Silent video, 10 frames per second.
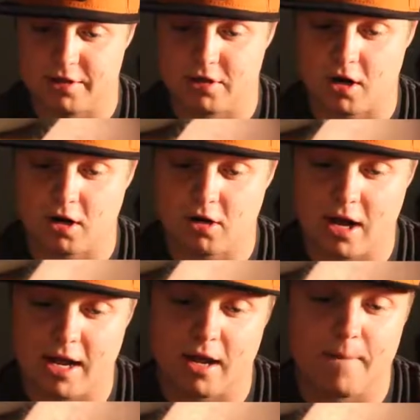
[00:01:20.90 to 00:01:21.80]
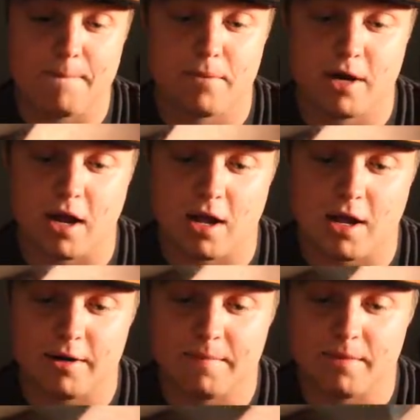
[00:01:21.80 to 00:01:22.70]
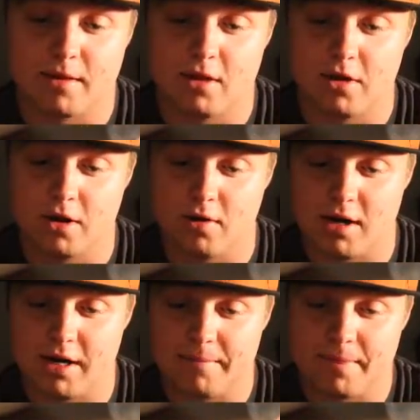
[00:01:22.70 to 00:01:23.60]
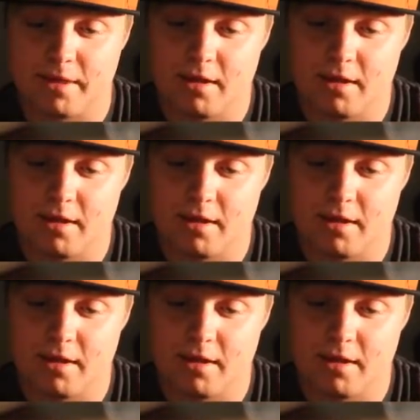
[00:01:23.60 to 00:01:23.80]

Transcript: Darkrai Umbreon logo on it.